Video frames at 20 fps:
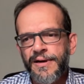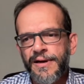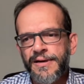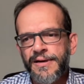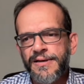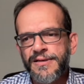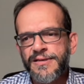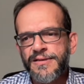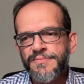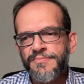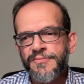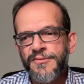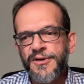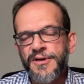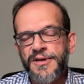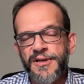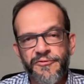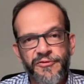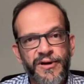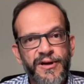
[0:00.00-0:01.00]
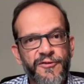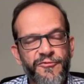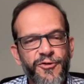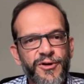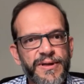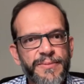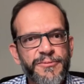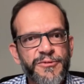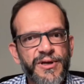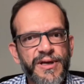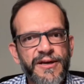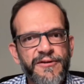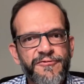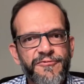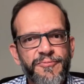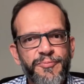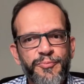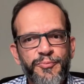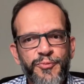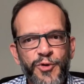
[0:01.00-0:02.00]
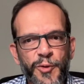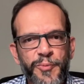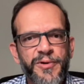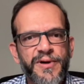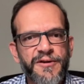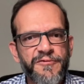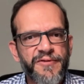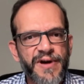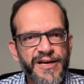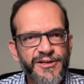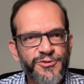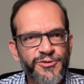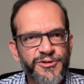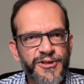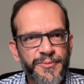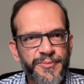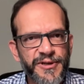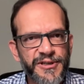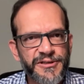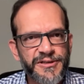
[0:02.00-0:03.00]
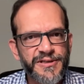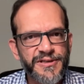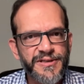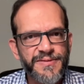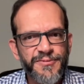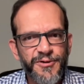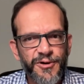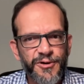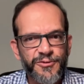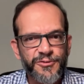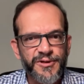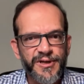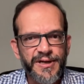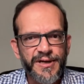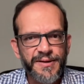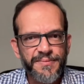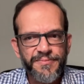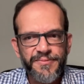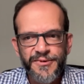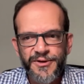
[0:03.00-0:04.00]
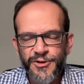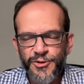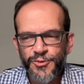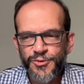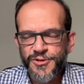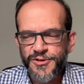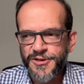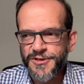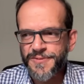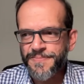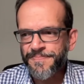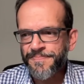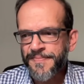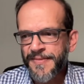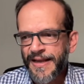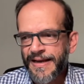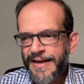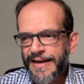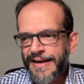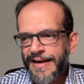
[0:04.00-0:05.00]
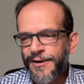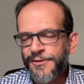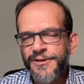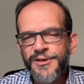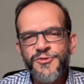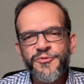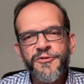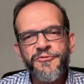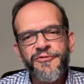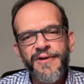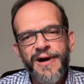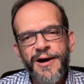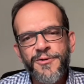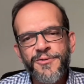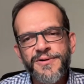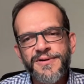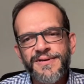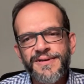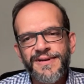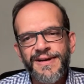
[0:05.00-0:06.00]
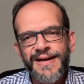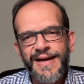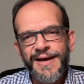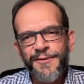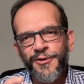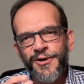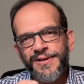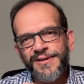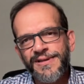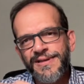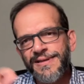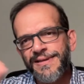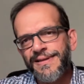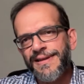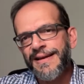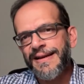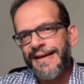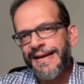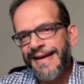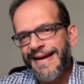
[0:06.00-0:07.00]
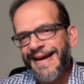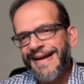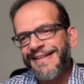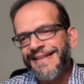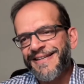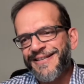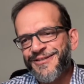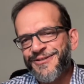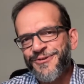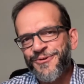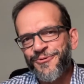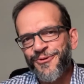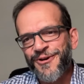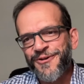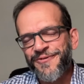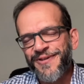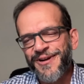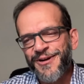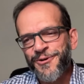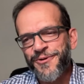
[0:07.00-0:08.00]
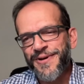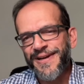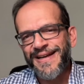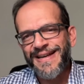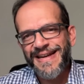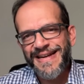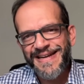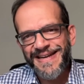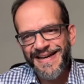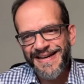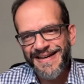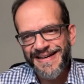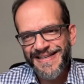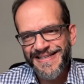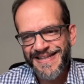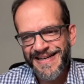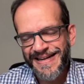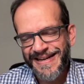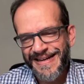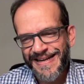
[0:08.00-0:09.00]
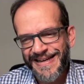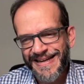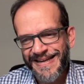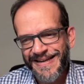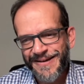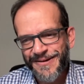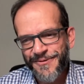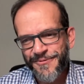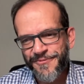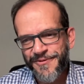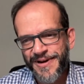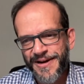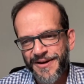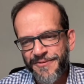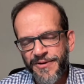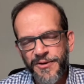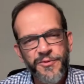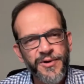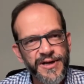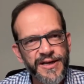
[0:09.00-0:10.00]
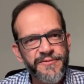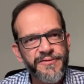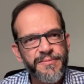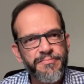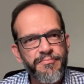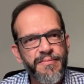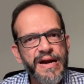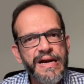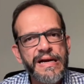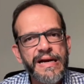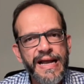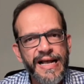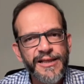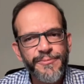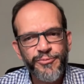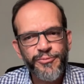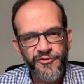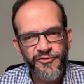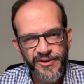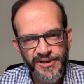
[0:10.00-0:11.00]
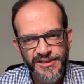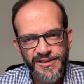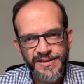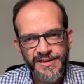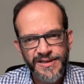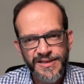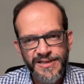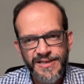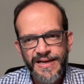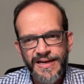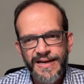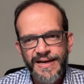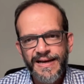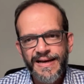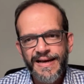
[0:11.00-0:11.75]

it is difficult for them to give proper advice to their patients or to their users. Now, this we found, I want to then connect this to what we are doing in India recently, where we're working with mental health professionals.